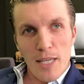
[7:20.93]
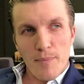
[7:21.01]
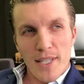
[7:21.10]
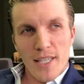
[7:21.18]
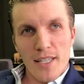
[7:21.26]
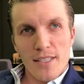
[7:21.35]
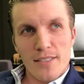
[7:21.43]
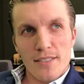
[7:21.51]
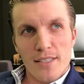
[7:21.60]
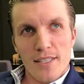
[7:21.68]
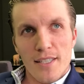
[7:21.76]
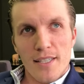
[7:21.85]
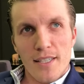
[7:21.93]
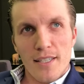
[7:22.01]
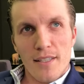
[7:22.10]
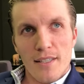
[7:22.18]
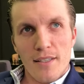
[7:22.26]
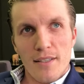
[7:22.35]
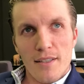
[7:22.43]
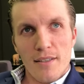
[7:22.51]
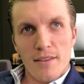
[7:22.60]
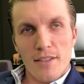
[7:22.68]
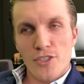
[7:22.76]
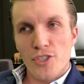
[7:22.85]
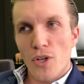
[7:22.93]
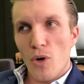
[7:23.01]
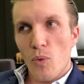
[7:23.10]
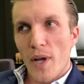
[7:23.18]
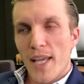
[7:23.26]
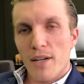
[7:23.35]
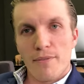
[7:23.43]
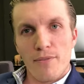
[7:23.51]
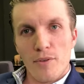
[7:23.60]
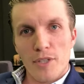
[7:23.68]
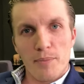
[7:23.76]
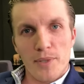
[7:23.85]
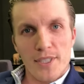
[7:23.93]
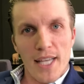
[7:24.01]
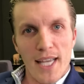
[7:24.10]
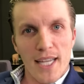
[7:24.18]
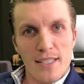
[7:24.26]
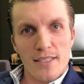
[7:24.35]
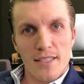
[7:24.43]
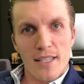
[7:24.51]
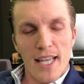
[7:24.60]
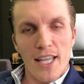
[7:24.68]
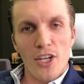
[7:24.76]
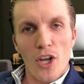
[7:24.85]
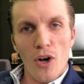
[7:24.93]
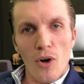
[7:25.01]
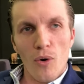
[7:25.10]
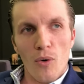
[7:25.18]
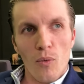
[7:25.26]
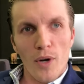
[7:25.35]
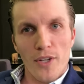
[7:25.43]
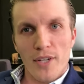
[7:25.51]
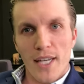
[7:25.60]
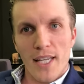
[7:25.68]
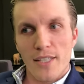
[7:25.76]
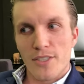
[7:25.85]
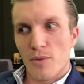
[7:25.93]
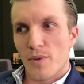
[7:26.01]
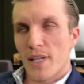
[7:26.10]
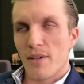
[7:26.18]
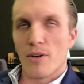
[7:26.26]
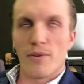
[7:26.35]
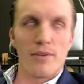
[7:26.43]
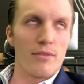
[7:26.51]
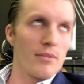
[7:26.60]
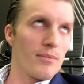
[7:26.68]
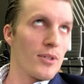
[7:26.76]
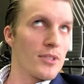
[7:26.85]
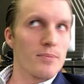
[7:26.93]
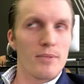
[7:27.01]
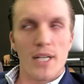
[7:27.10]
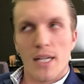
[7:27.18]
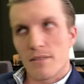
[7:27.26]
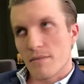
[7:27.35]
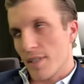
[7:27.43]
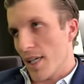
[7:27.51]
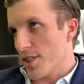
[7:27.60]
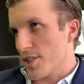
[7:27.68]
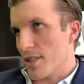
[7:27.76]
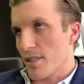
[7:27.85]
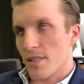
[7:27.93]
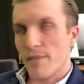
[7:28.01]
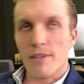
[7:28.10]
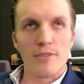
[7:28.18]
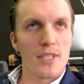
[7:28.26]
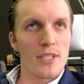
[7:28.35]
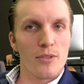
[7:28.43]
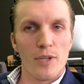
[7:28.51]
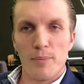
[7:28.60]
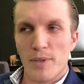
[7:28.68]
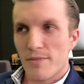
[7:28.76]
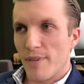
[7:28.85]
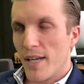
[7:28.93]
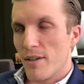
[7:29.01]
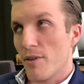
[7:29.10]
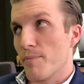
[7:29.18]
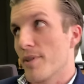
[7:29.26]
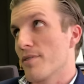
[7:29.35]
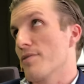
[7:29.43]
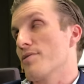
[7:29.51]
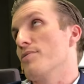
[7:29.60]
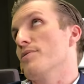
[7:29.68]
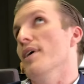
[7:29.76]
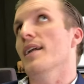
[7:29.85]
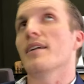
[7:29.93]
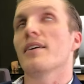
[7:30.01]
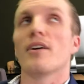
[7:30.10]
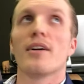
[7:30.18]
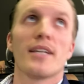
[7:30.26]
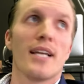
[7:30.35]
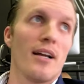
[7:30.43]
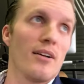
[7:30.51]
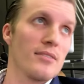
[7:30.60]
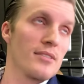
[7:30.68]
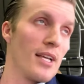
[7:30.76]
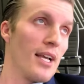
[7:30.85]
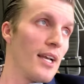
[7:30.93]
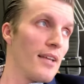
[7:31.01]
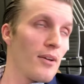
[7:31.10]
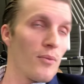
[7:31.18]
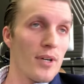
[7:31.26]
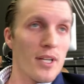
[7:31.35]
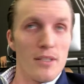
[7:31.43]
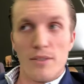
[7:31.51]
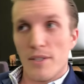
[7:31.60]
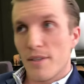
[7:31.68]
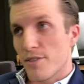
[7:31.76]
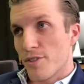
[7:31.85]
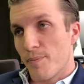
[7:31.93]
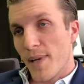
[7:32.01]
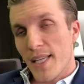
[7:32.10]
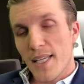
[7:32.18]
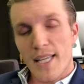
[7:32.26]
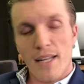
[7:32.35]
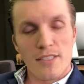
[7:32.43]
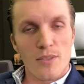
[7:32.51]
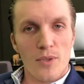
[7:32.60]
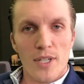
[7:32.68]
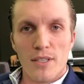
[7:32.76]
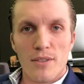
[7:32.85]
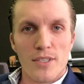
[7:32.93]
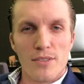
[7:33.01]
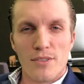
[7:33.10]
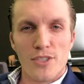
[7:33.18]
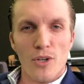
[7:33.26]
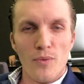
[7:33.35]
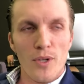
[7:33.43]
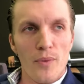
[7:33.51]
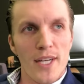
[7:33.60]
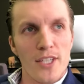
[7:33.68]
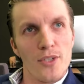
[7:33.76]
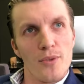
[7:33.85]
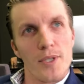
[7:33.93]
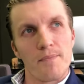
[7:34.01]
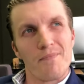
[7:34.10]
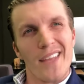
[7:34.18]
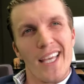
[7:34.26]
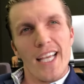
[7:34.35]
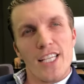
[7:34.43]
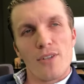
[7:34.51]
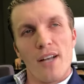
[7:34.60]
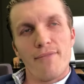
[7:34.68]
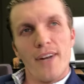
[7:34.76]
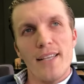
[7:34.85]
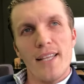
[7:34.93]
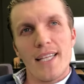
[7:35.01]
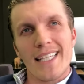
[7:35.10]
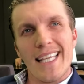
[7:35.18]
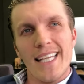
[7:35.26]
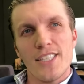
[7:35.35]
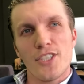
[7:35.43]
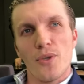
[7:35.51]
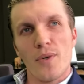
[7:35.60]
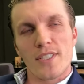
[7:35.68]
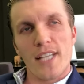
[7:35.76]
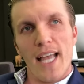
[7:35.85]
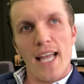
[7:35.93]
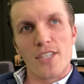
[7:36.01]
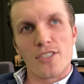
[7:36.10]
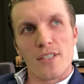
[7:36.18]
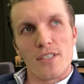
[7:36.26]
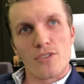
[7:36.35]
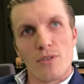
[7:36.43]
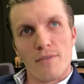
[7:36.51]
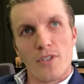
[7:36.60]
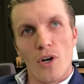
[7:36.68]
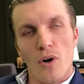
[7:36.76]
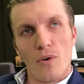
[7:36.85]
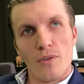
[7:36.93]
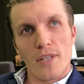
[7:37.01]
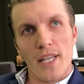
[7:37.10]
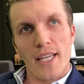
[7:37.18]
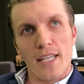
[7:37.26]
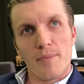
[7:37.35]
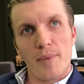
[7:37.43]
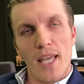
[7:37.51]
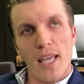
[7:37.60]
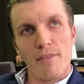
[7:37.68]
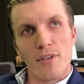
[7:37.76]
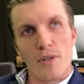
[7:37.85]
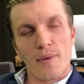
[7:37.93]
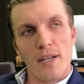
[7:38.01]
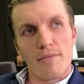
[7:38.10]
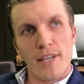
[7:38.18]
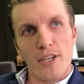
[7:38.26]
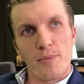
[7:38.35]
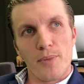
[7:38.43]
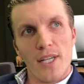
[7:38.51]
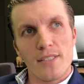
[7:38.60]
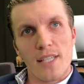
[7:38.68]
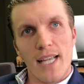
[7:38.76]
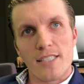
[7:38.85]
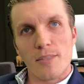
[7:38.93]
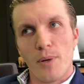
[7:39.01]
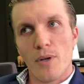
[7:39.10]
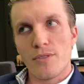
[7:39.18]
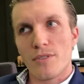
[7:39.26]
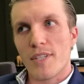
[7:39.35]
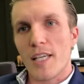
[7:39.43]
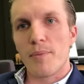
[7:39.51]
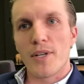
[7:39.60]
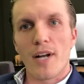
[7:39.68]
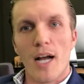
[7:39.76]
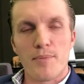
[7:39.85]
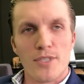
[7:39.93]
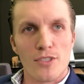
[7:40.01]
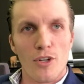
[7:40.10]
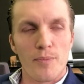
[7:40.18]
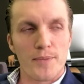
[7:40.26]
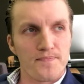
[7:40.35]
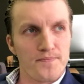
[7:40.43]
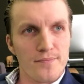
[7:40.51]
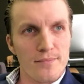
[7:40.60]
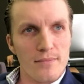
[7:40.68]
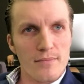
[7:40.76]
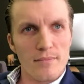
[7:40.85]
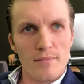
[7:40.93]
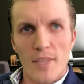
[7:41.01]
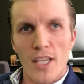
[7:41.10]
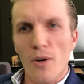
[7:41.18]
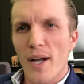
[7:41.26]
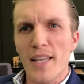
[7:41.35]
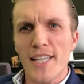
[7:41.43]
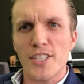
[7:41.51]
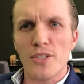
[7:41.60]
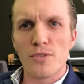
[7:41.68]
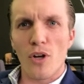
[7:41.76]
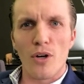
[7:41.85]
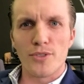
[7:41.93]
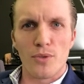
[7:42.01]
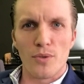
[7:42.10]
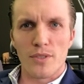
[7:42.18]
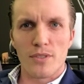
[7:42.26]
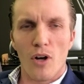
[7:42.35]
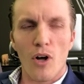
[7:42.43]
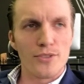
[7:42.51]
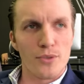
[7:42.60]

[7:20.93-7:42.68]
Because there's no way to fully protect and know what you're getting into without going through multiple consultations. Even if you look at the QuickBooks file, oh, then there's new credit card accounts that weren't included. There's new bank accounts that weren't included. So there's no real way to do it. So I find that getting too attached in this sort of cult-like behavior around value pricing, as opposed to keeping your options open. You know, I like to use all tools.